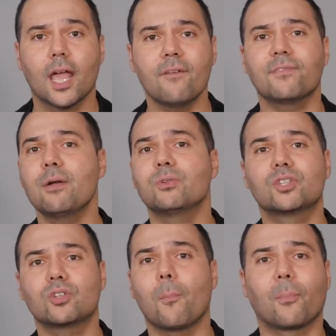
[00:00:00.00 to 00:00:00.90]
If they would
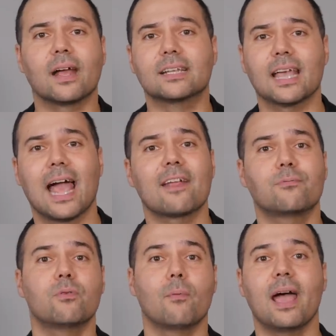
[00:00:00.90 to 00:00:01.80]
stop Brexit and if
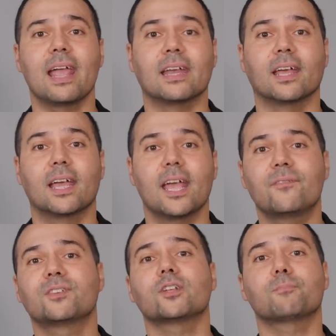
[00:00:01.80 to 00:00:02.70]
we remained, if
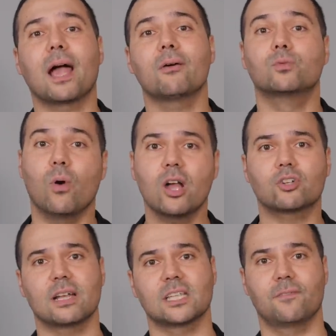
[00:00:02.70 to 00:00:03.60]
such powers were
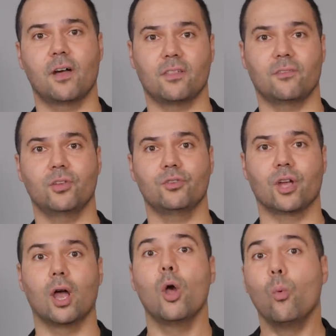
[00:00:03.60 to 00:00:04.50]
transferred in the
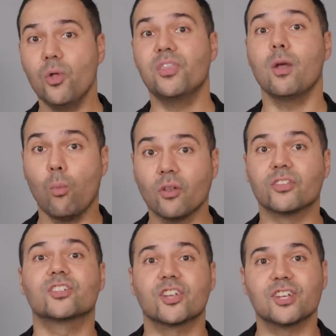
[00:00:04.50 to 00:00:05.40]
future, would they
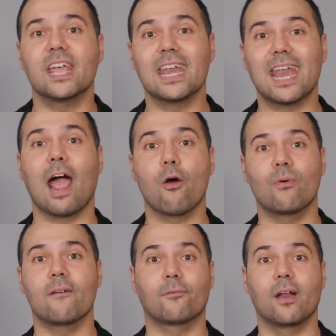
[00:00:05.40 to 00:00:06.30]
want such an in-out
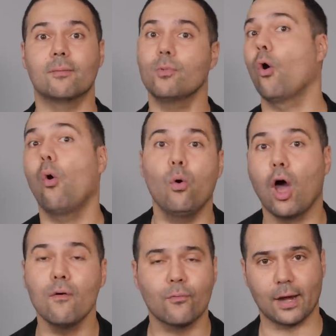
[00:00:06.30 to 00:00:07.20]
referendum all
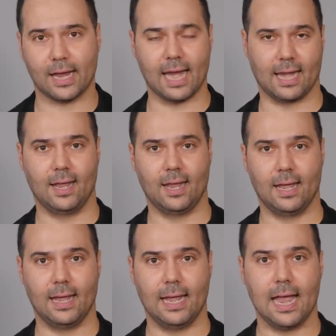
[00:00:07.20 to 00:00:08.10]
over again?
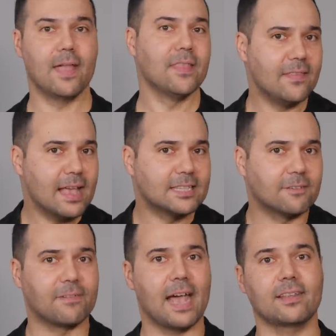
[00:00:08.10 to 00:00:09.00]
And then there's the
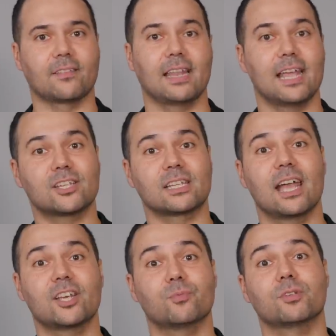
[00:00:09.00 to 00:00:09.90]
fact that the
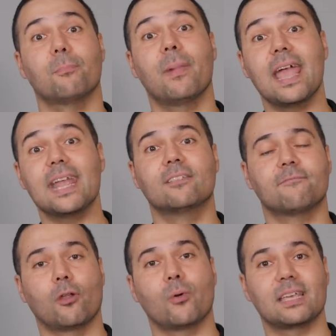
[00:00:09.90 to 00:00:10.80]
legislation which made the
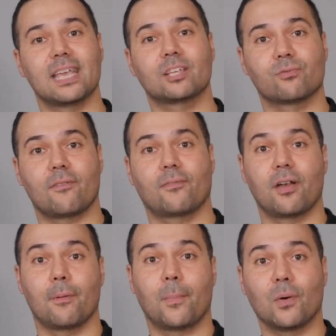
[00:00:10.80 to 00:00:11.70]
following year's
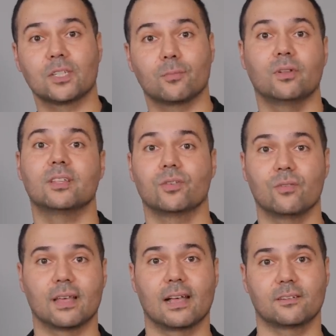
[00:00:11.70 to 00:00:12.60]
referendum possible in two
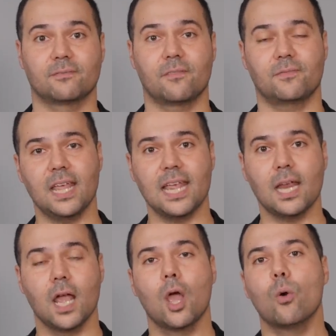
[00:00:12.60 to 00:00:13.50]
thousand fifteen
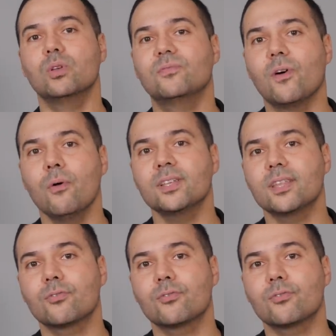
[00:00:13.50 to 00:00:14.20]
was voted